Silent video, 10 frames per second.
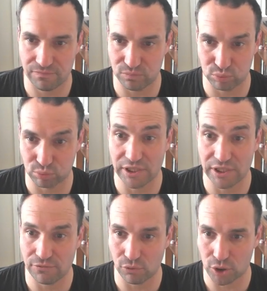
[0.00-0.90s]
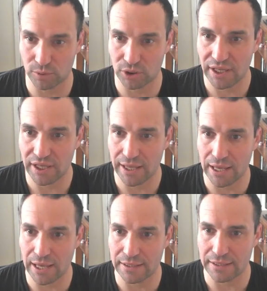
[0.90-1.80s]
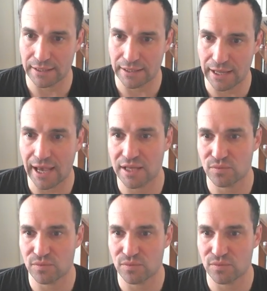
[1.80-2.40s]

really affordable, and as